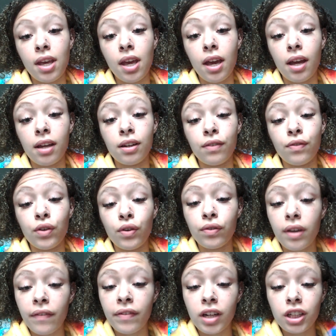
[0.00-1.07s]
And if you've
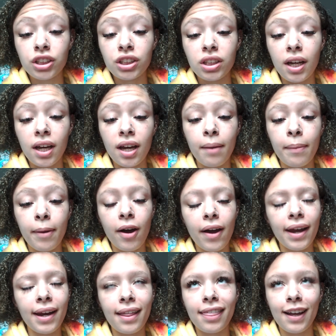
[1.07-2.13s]
given a shit about
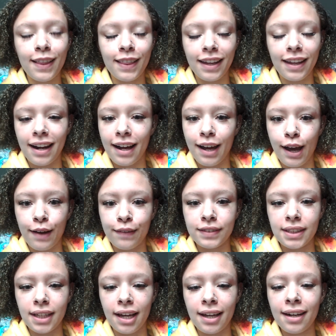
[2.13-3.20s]
anything that I have
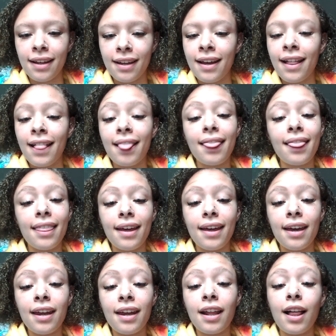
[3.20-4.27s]
said,
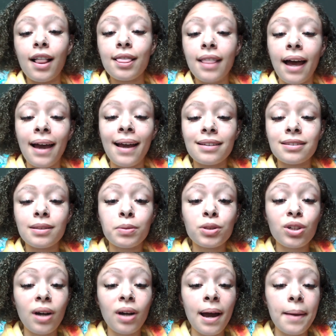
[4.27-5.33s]
then like,
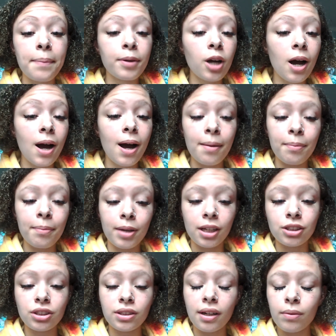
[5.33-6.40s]
subscribe, comment,
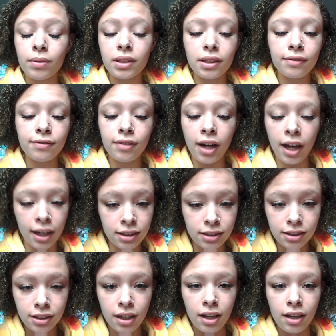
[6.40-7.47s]
share with your
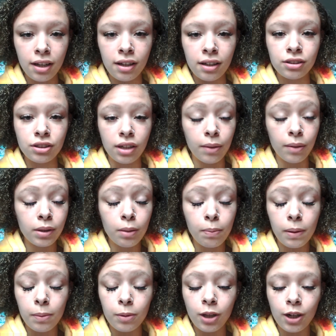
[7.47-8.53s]
friends. Share with the
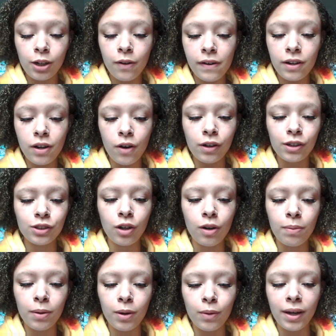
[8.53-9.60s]
people that you're going to
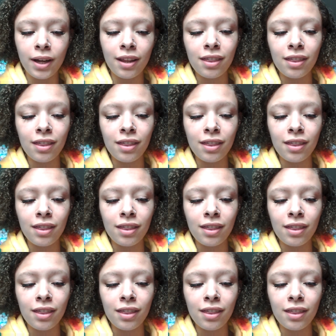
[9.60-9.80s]
Okeechobee with.